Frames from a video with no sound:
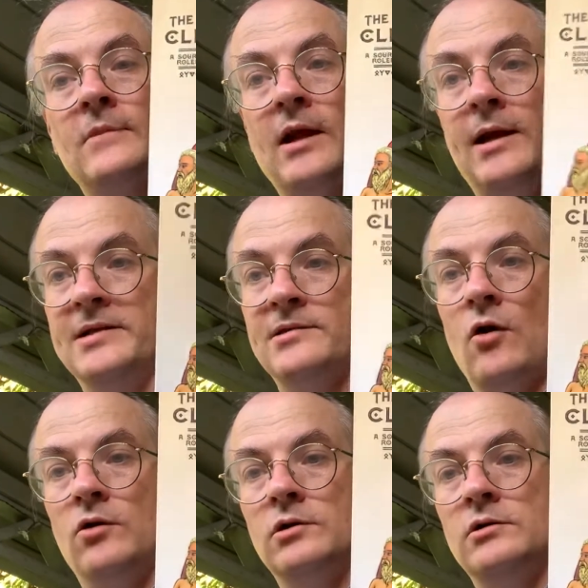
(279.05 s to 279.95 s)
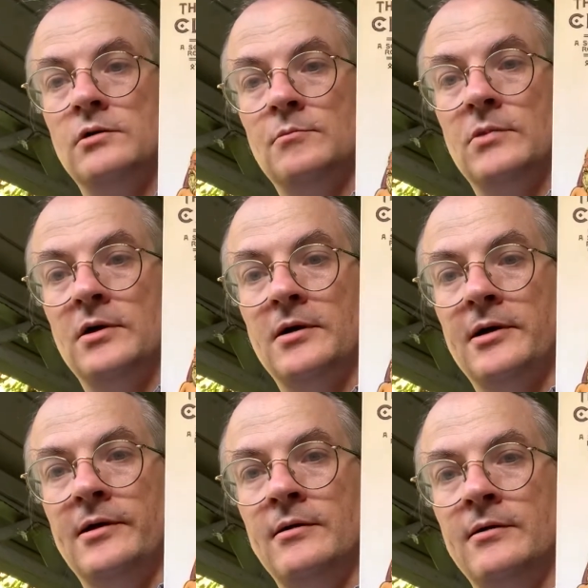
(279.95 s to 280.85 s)
It's on
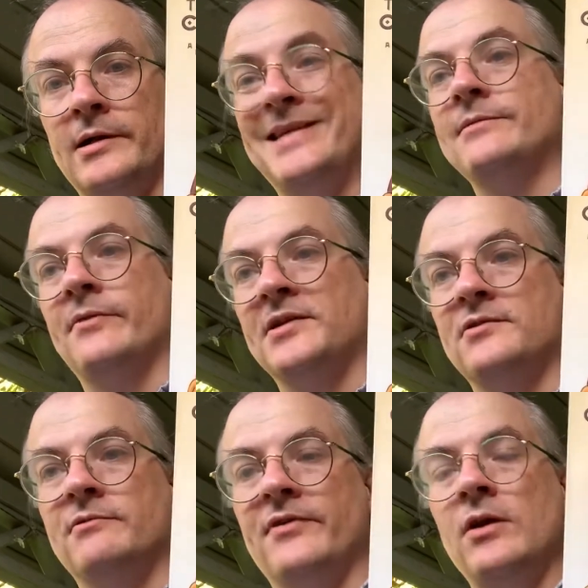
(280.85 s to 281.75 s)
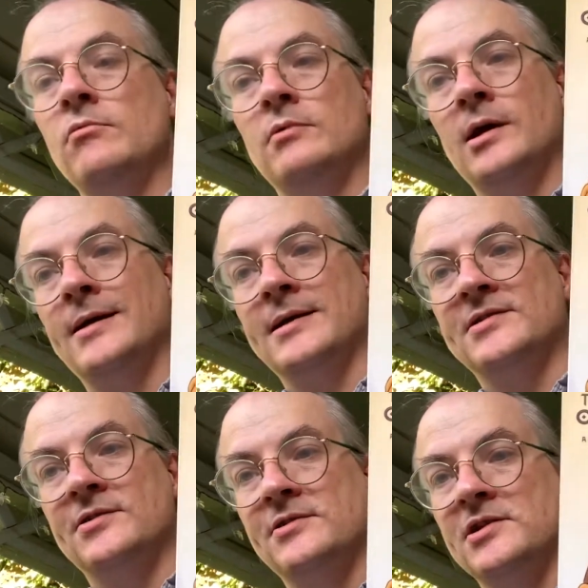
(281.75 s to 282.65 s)
my list of things to review, and as
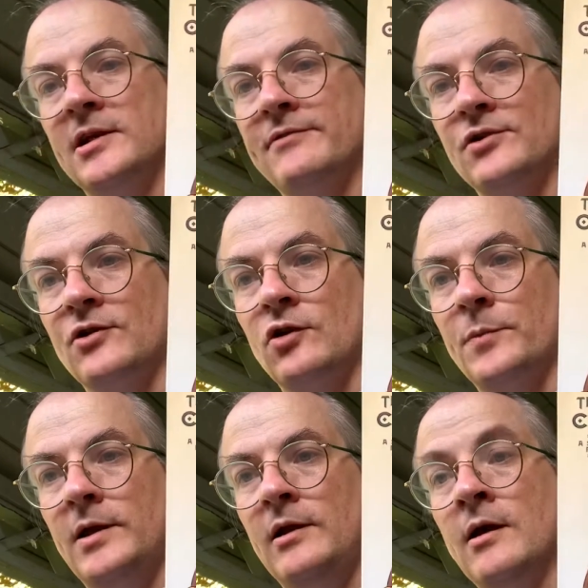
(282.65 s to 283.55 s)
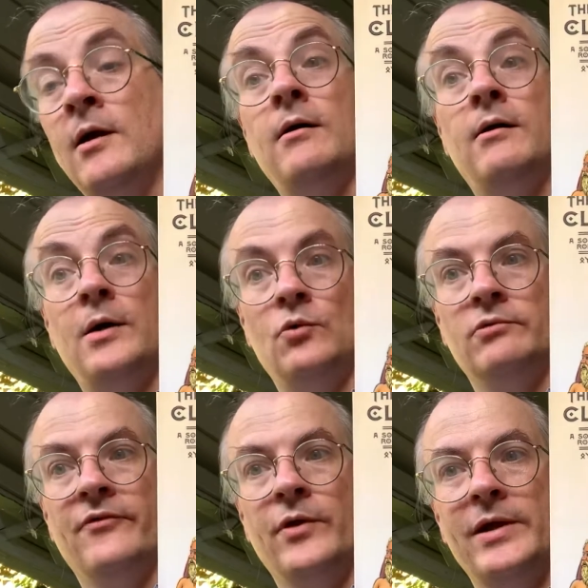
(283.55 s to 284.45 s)
soon as I've got a copy, I will
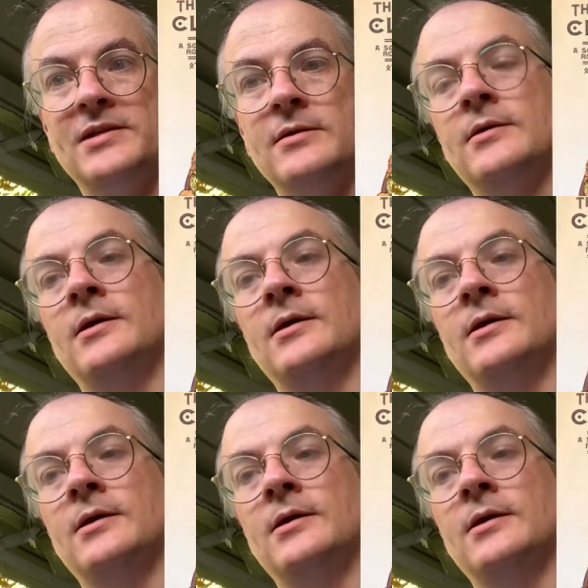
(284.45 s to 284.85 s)
review it.